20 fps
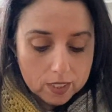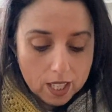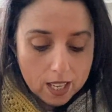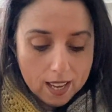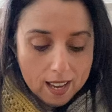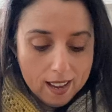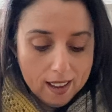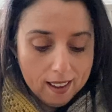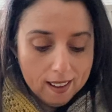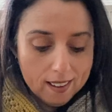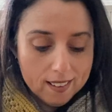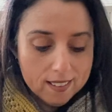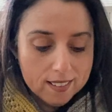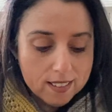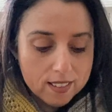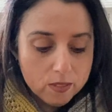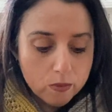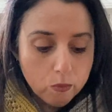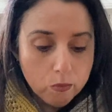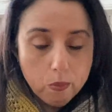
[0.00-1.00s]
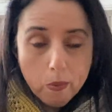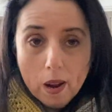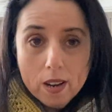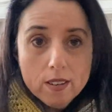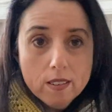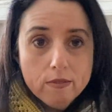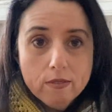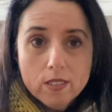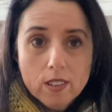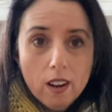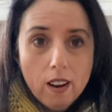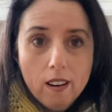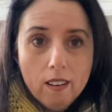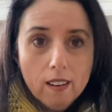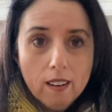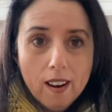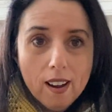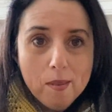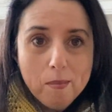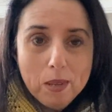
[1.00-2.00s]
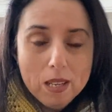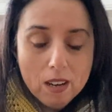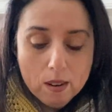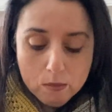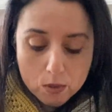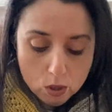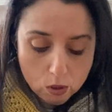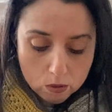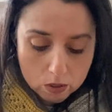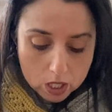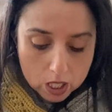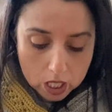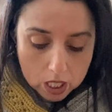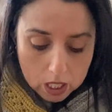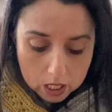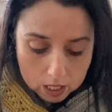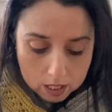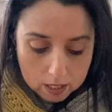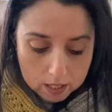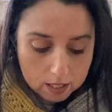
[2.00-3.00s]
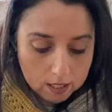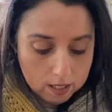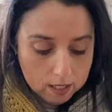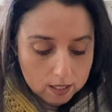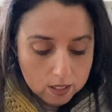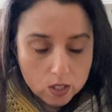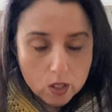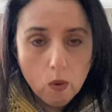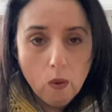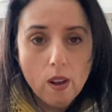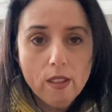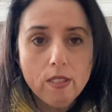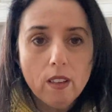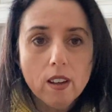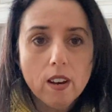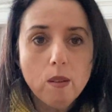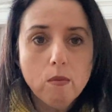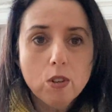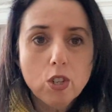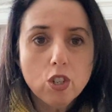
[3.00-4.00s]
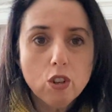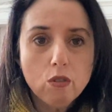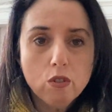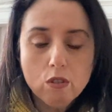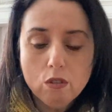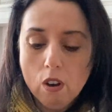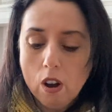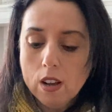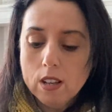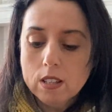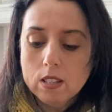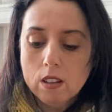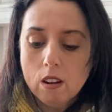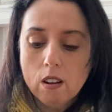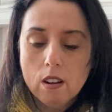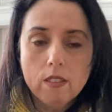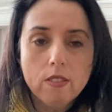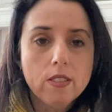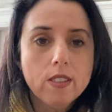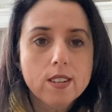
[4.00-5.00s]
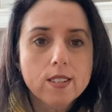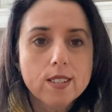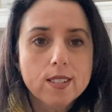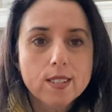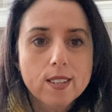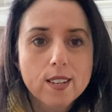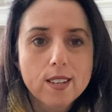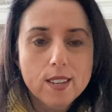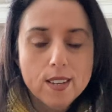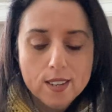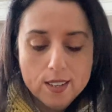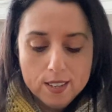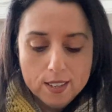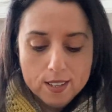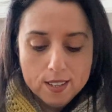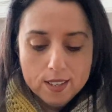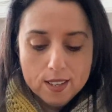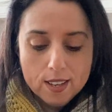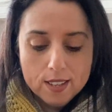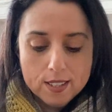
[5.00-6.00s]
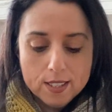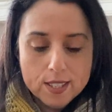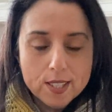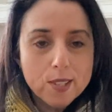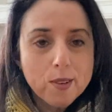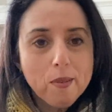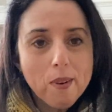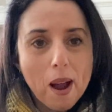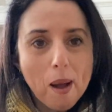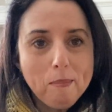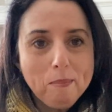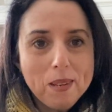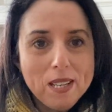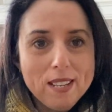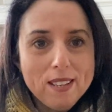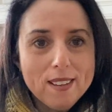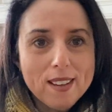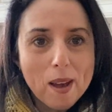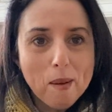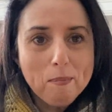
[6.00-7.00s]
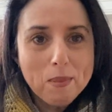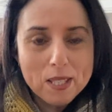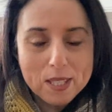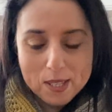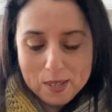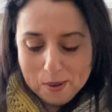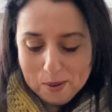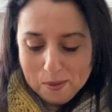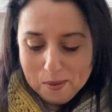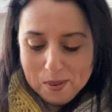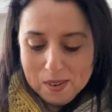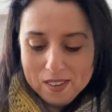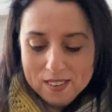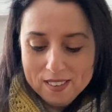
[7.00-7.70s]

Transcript: and by a different dyer. I mean, I'm so excited. So I thought I would show you guys on this Scrappy episode,